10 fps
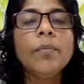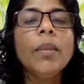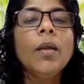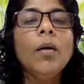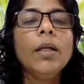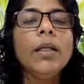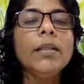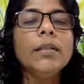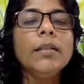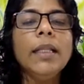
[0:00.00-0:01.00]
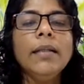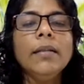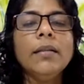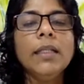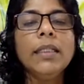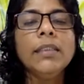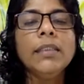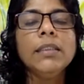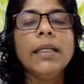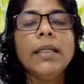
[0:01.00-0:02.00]
Okay, then that is
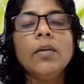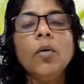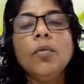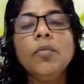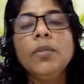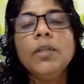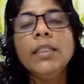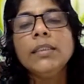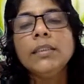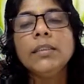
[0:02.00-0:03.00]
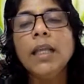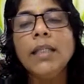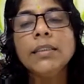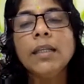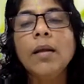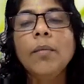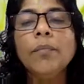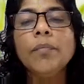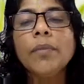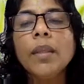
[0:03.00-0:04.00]
like hopefulness has come.
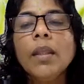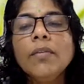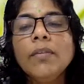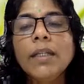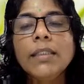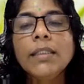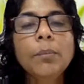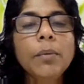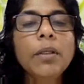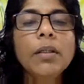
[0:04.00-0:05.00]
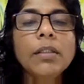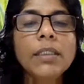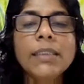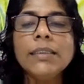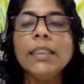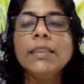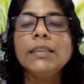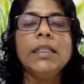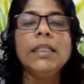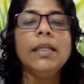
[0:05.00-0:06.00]
For example, the stress
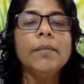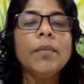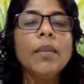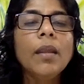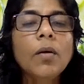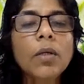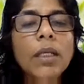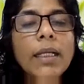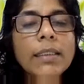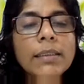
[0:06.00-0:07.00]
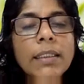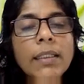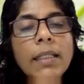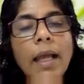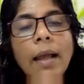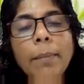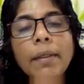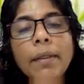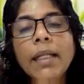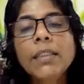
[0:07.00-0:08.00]
D. Okay, concerning the
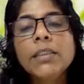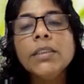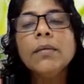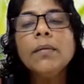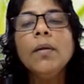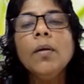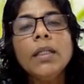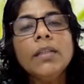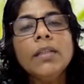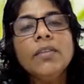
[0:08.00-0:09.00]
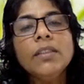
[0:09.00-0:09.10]
appetite. Okay, the first